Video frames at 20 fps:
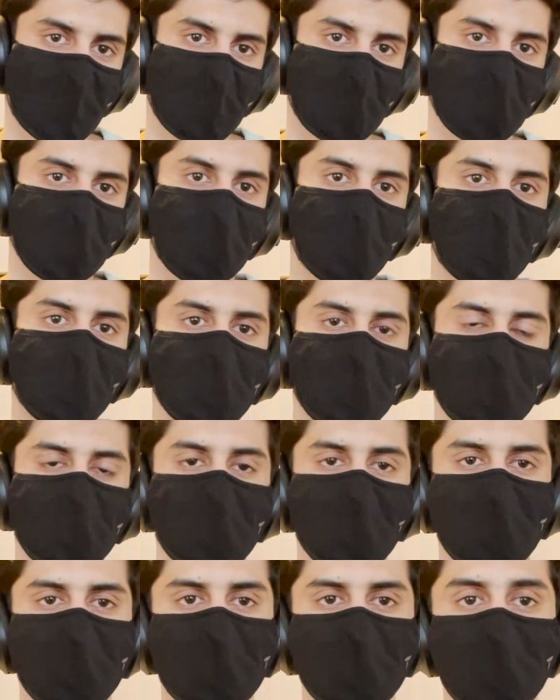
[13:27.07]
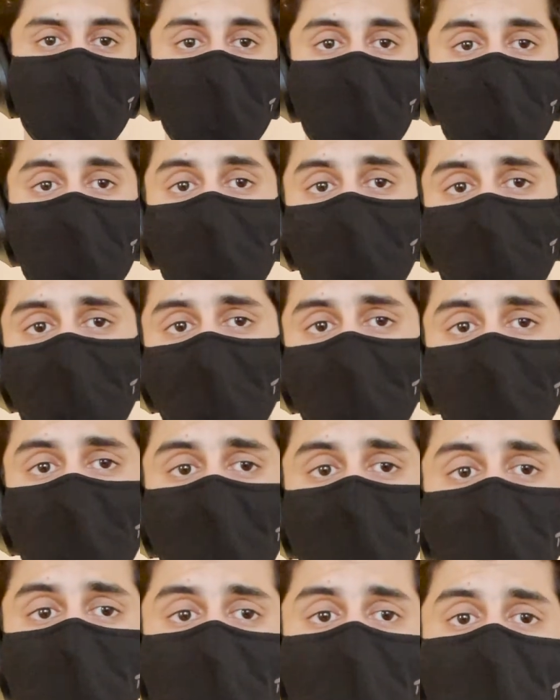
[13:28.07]
You have to take decision on
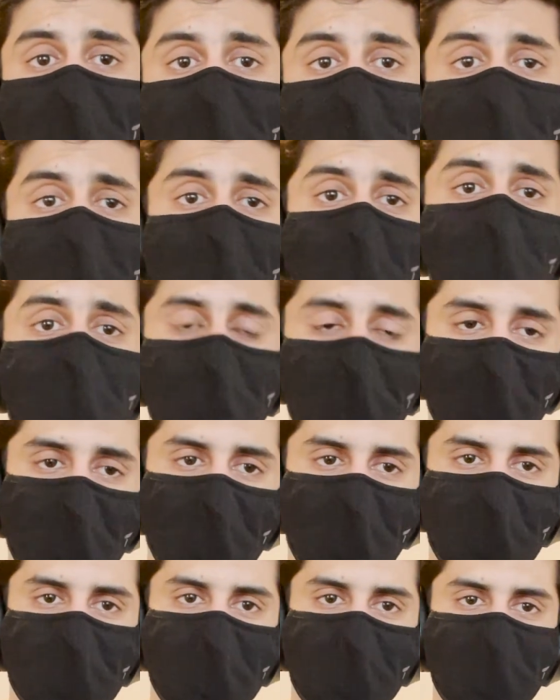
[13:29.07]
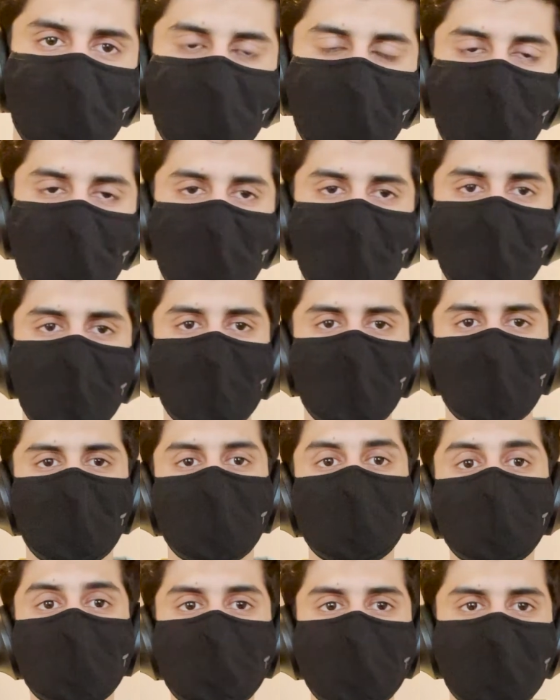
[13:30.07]
if you want a much
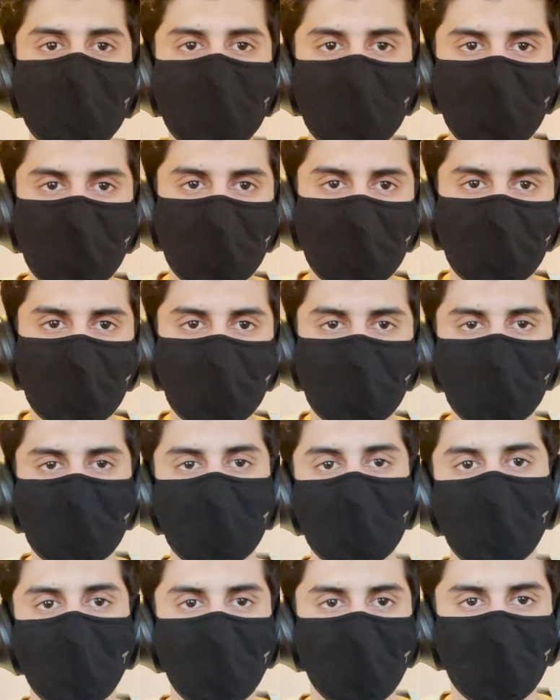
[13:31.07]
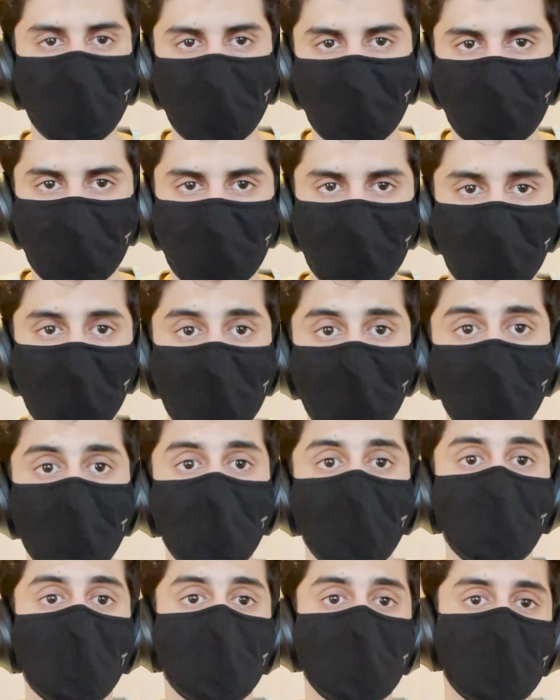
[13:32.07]
cleaner climate, if you
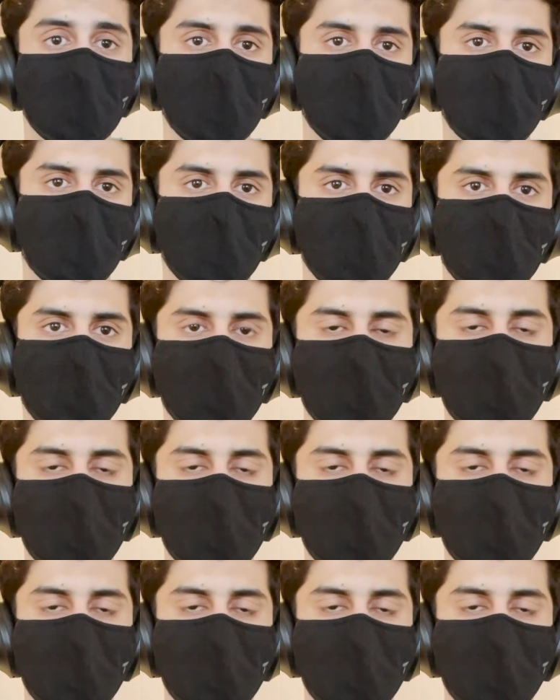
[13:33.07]
want a